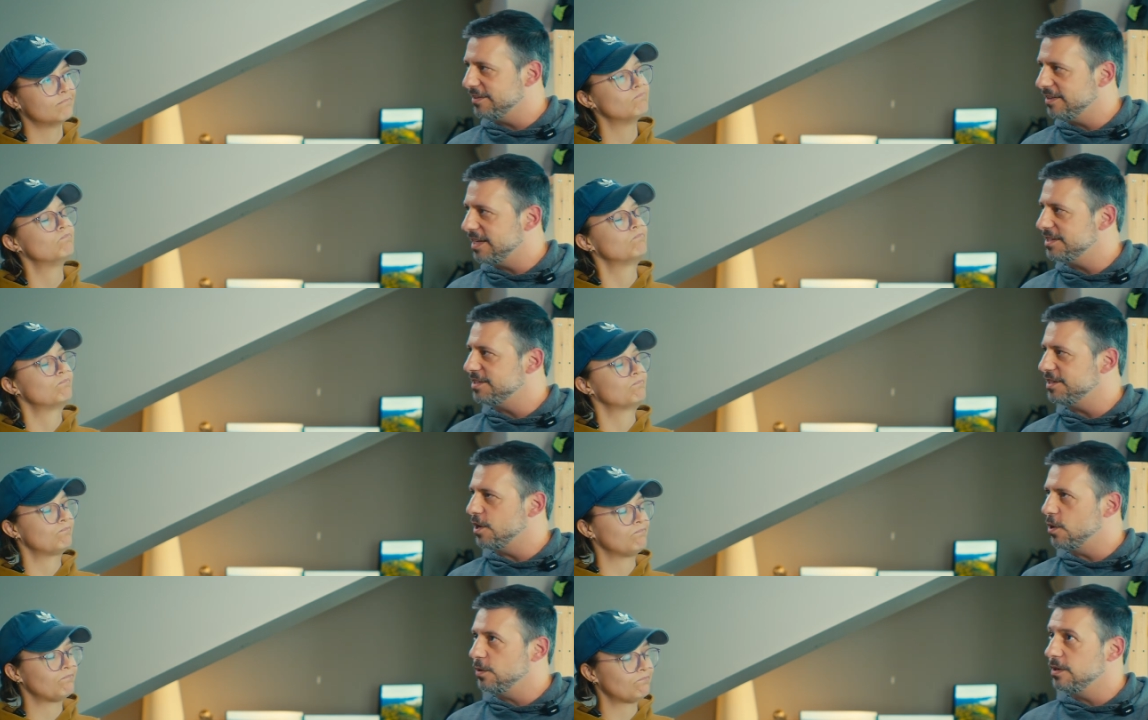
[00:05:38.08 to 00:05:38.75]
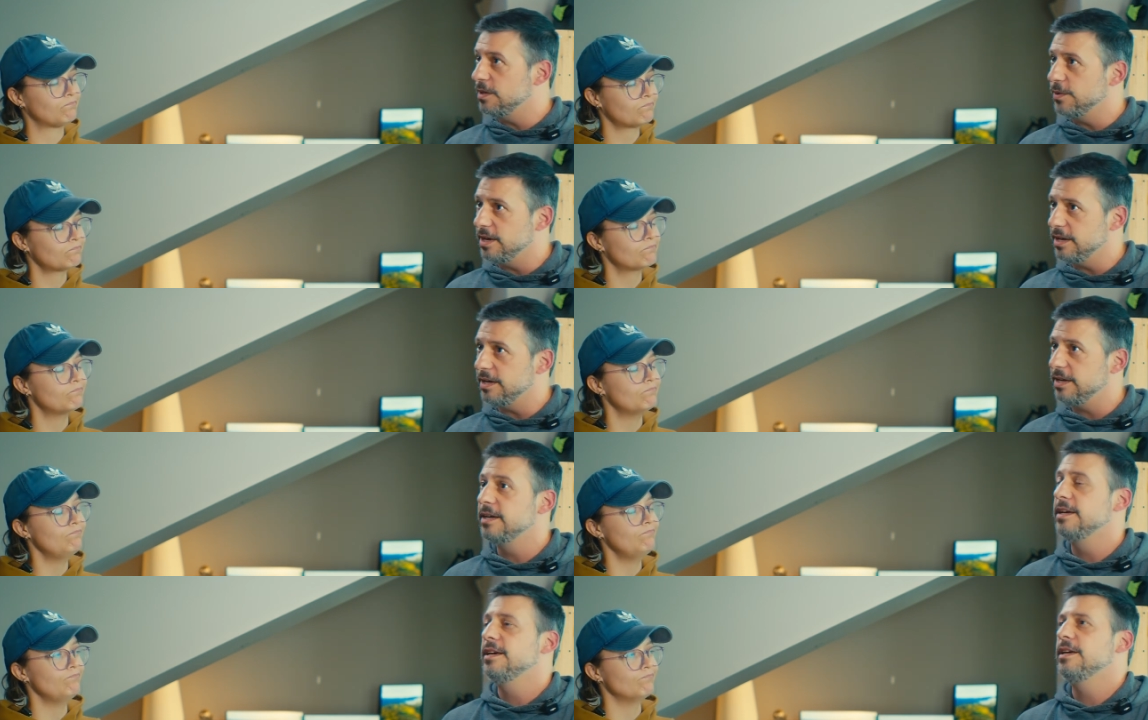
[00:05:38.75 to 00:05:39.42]
Speaker 1: think that's the only
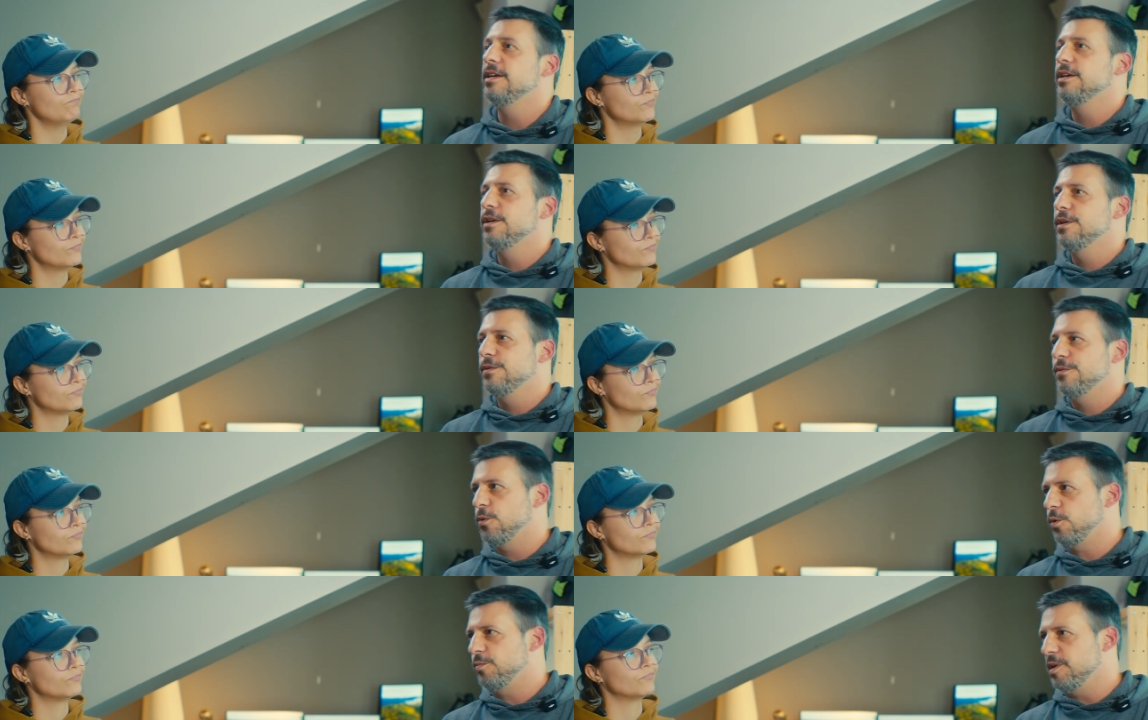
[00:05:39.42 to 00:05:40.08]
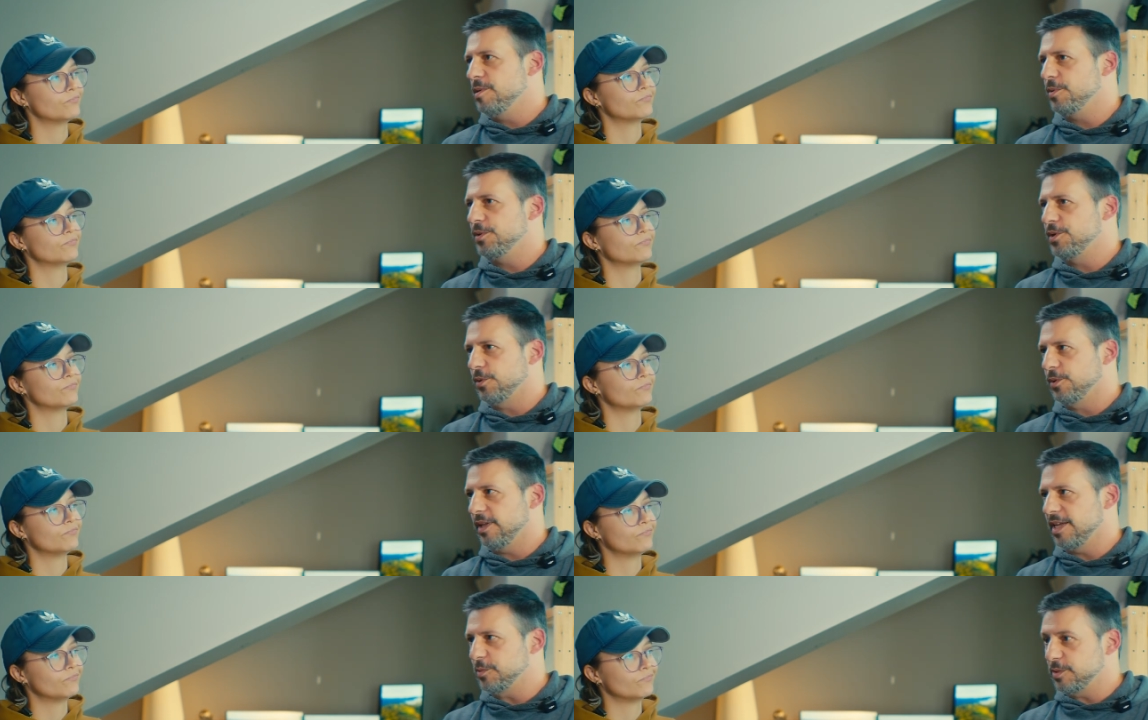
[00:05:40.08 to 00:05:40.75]
way for people to
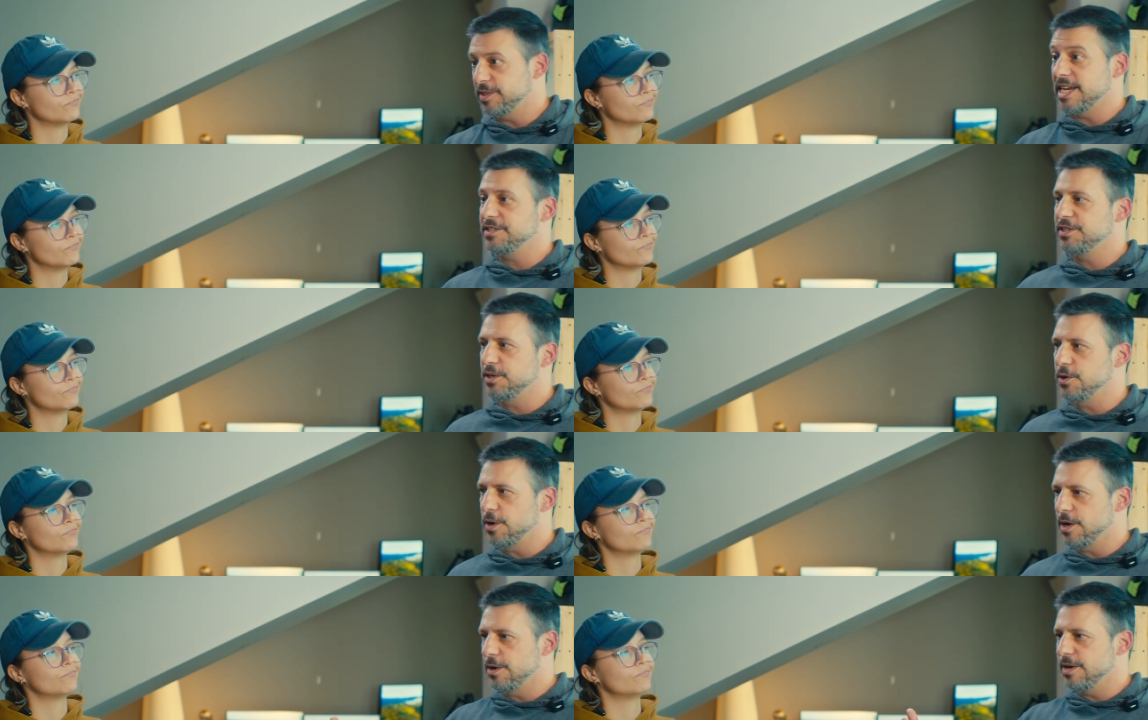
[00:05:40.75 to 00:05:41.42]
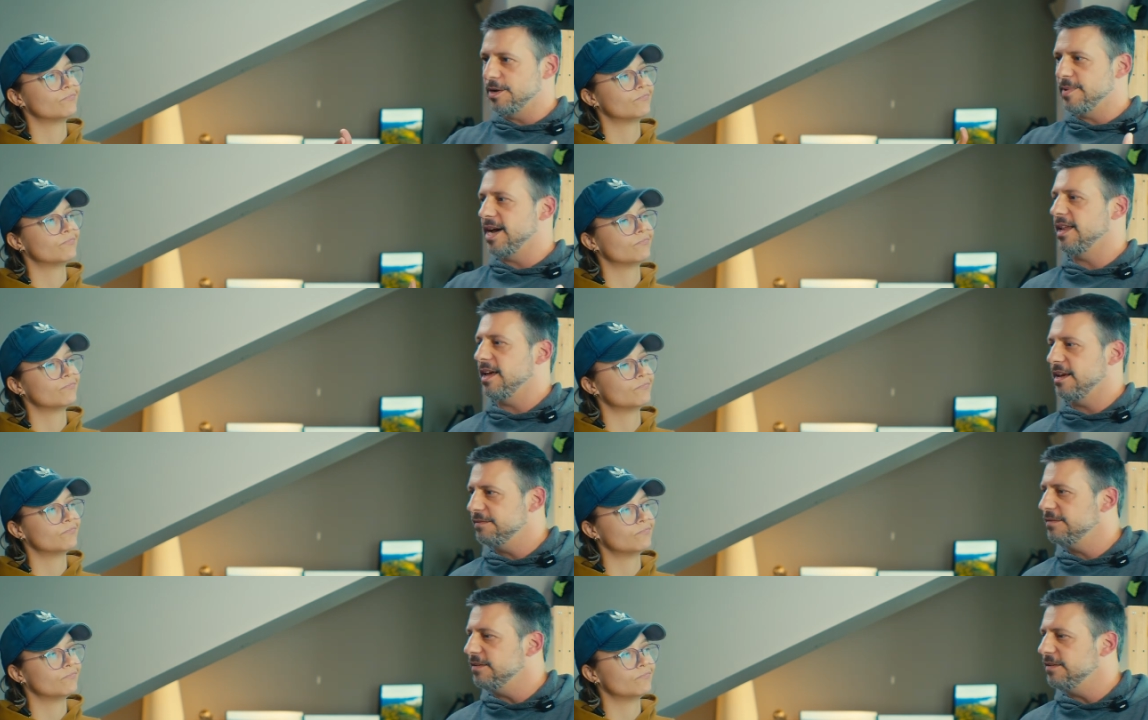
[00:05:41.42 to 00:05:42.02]
realize what's actually going on in my life.